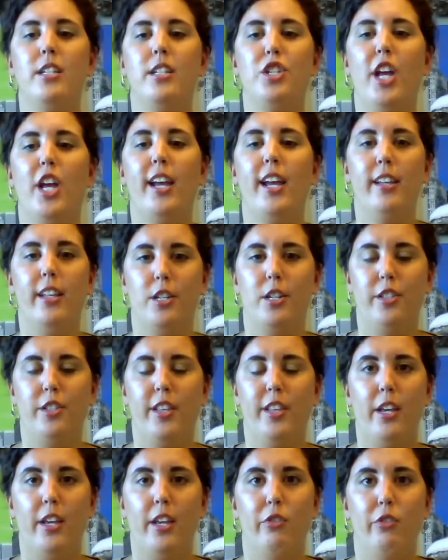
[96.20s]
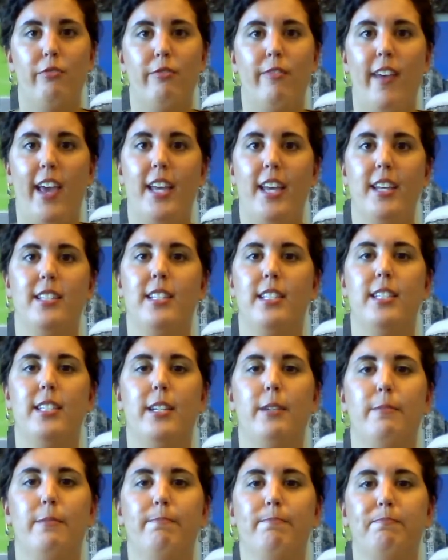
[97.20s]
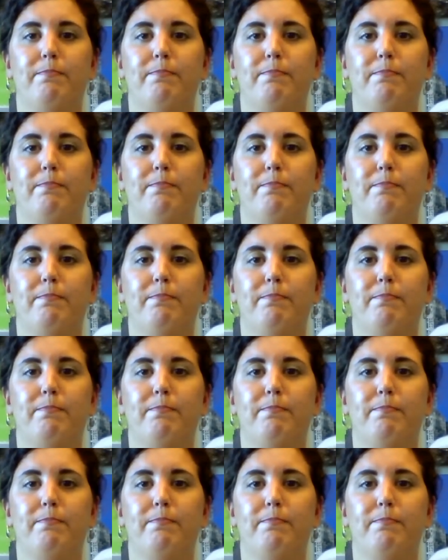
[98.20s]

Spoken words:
challenge that you faced?